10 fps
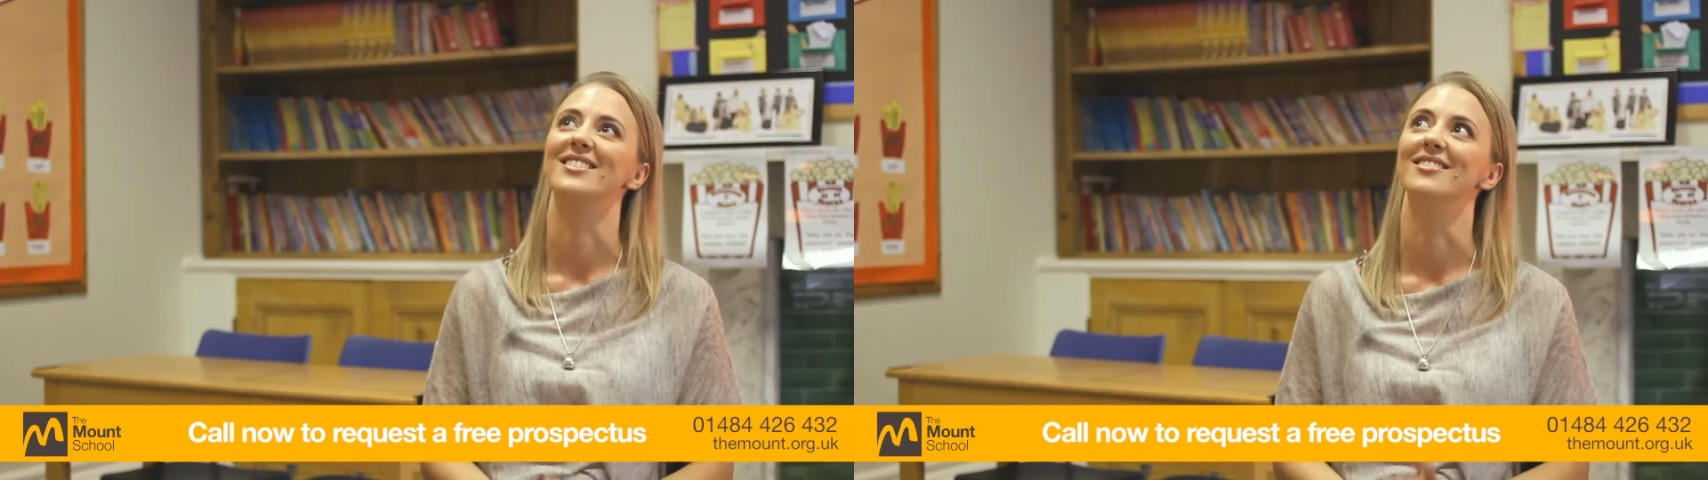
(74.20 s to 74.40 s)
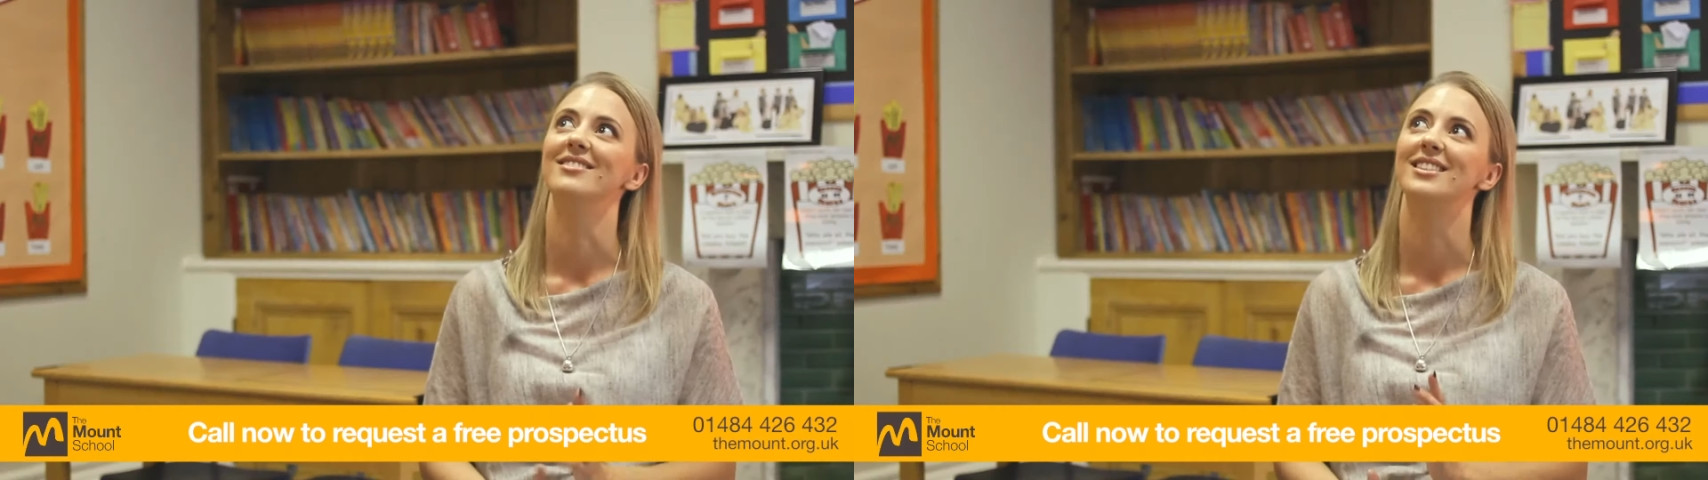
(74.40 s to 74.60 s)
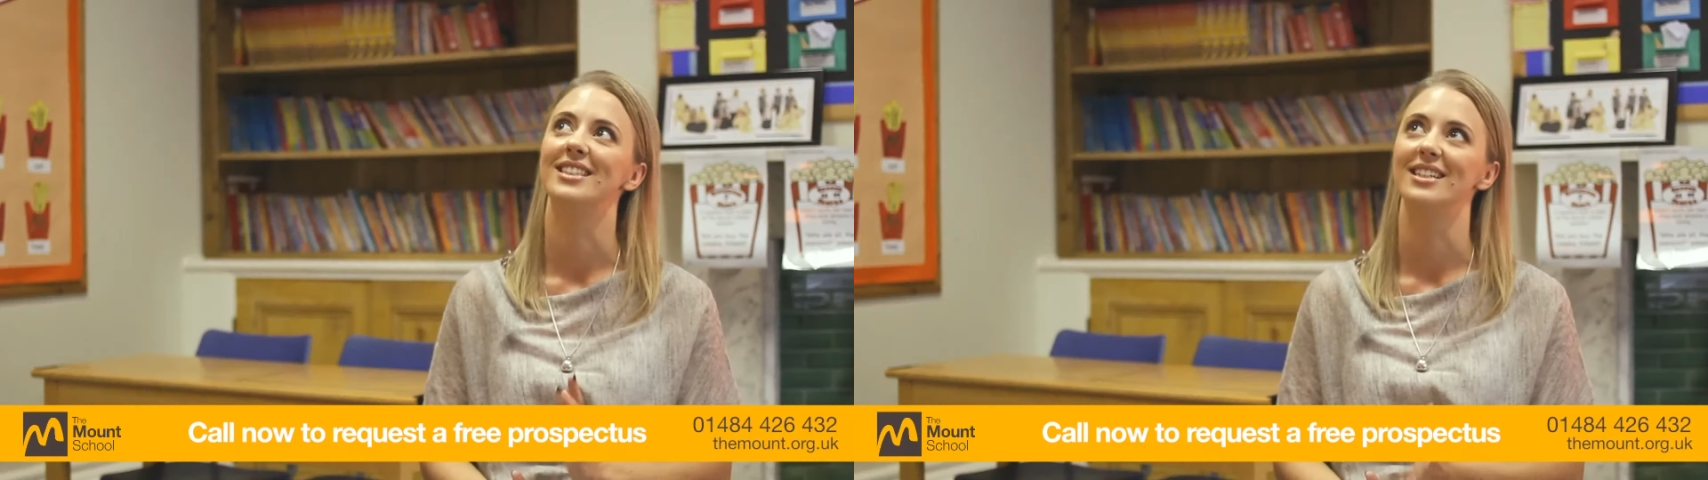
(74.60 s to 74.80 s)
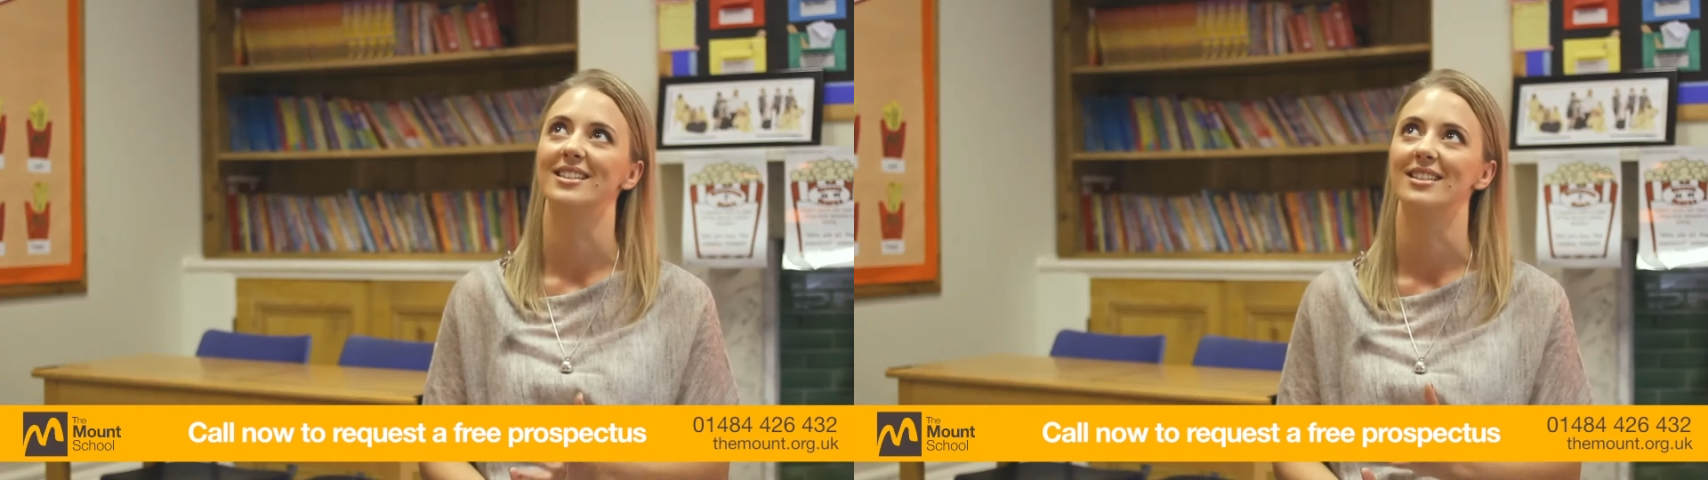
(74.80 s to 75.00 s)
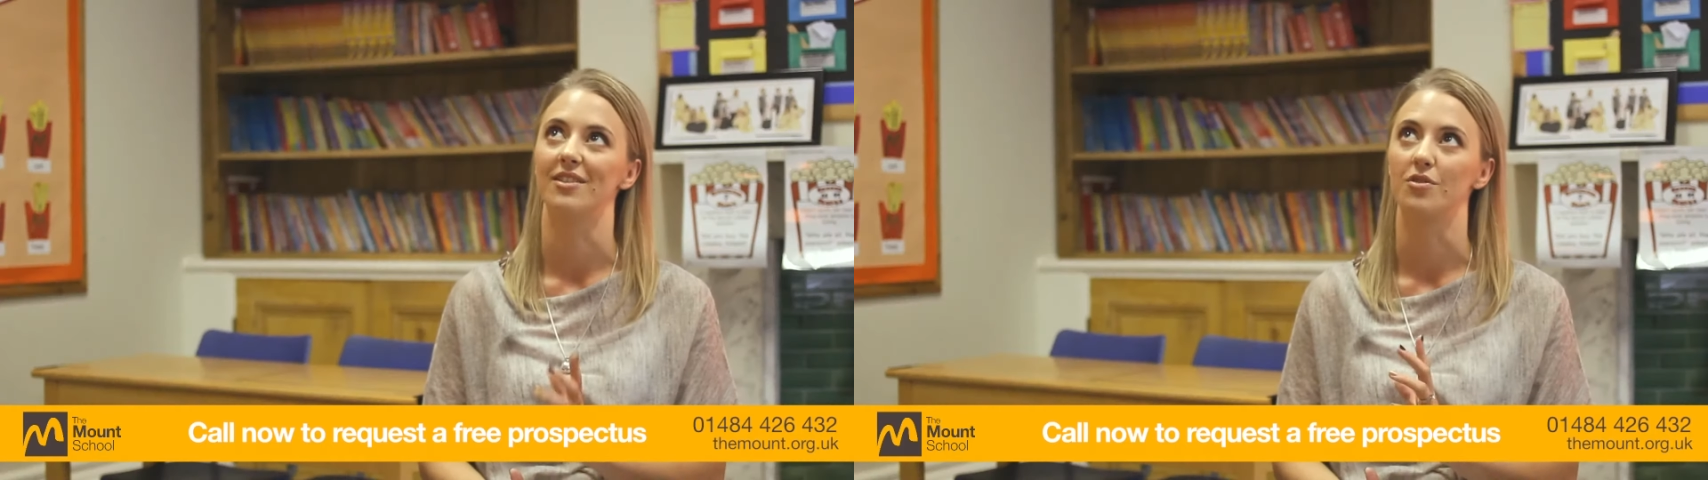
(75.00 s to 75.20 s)
So
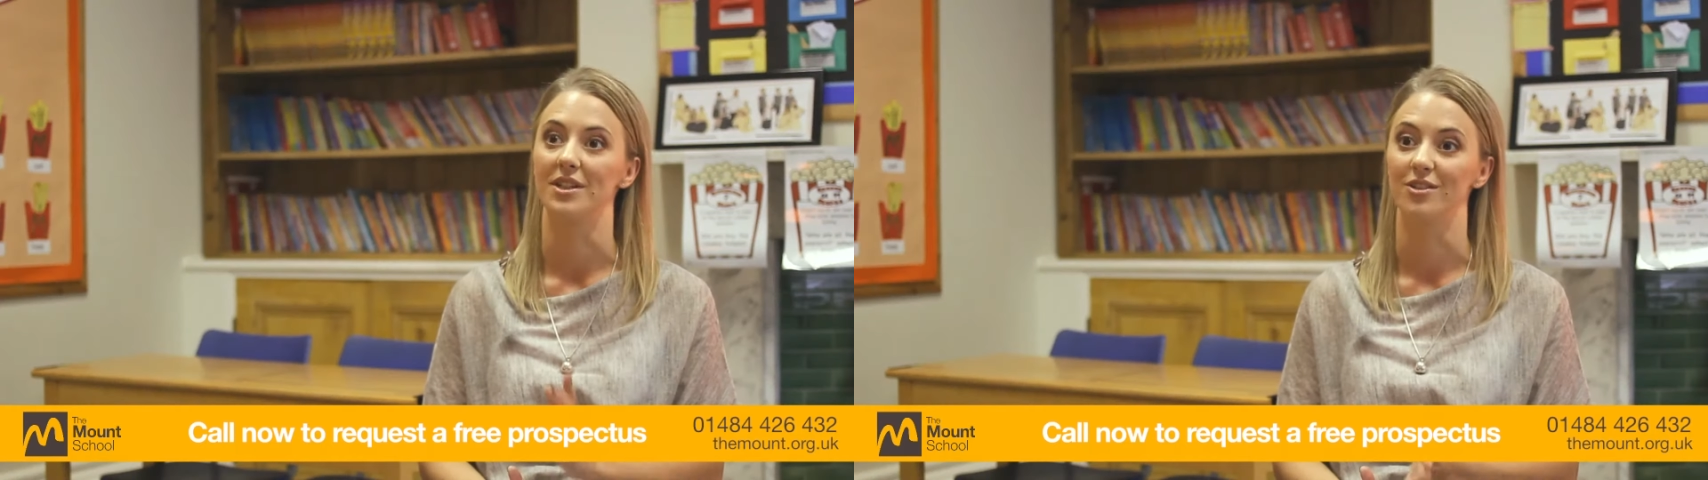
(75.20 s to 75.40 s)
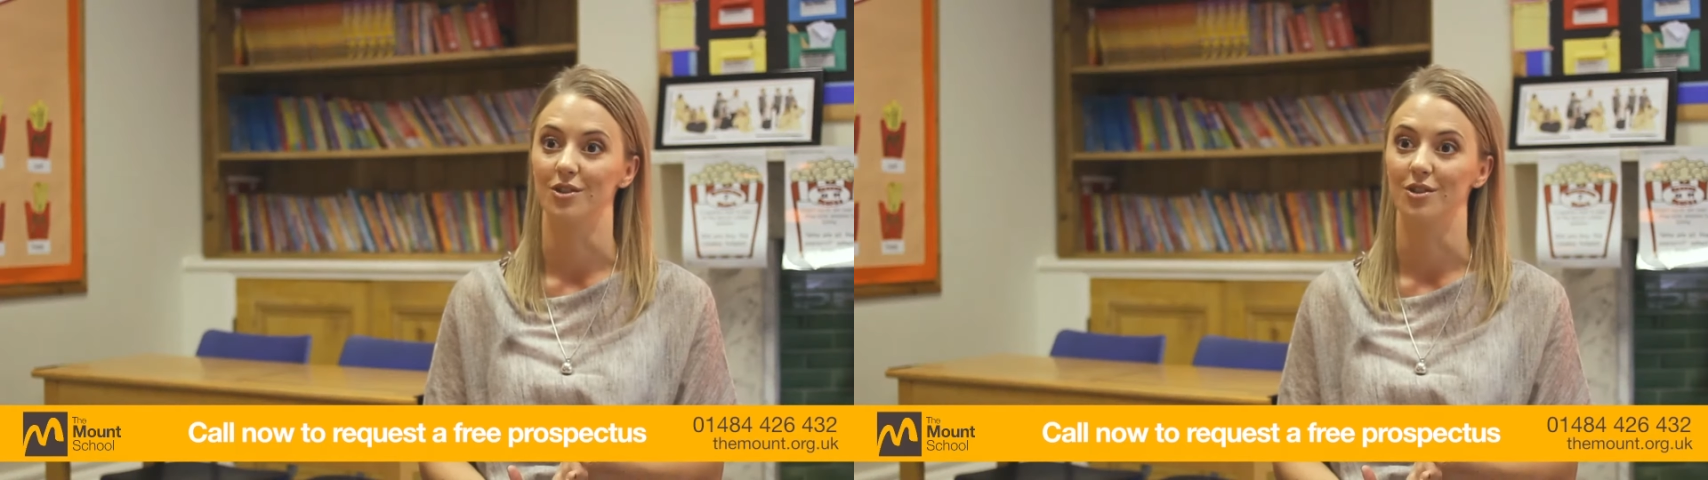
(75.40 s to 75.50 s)
6 days after my